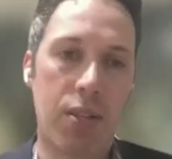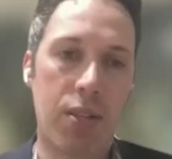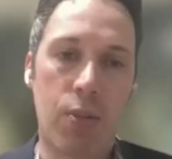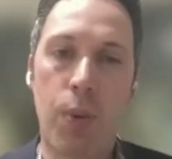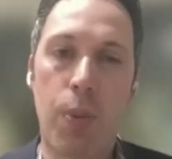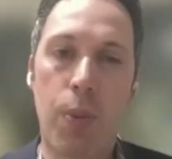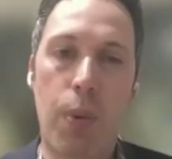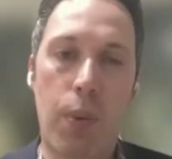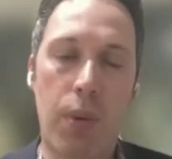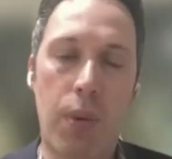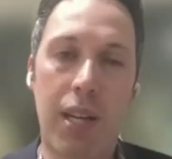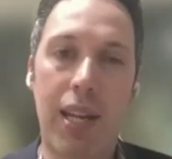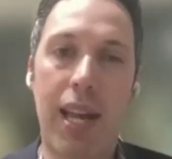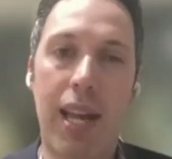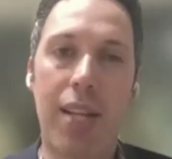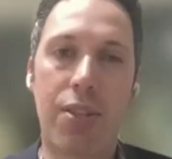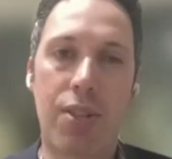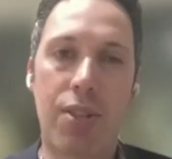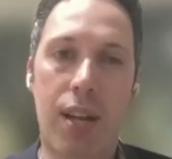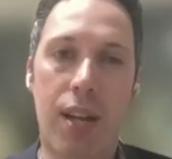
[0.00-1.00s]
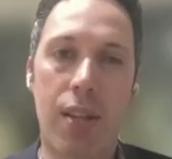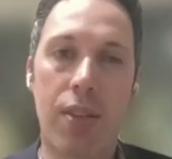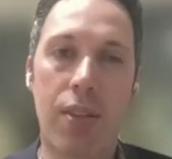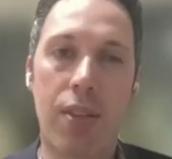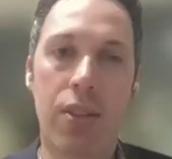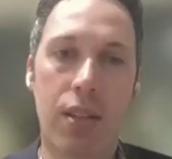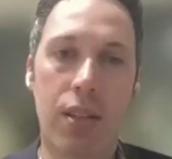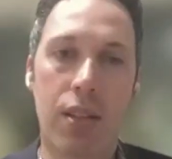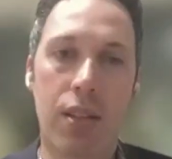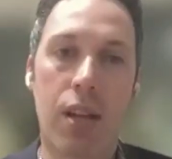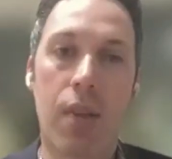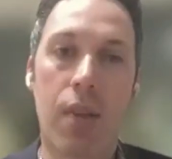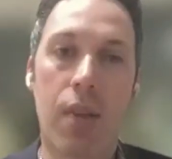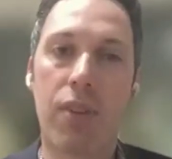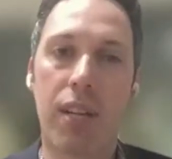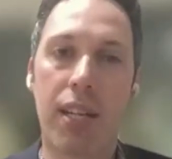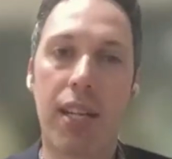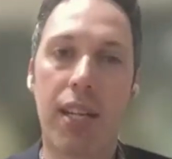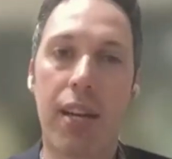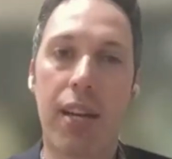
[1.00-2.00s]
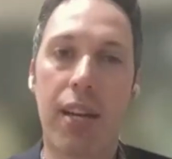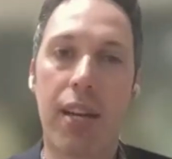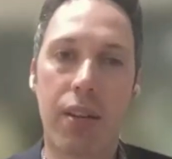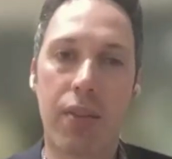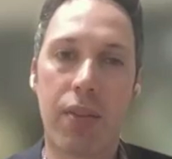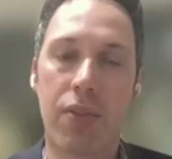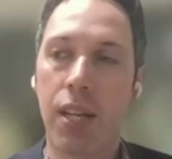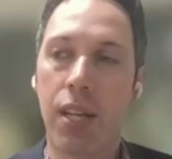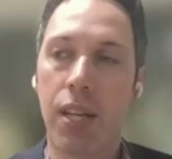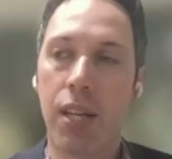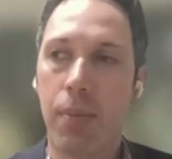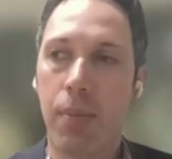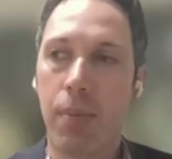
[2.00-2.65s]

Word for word: so people want to latch on to comforting narratives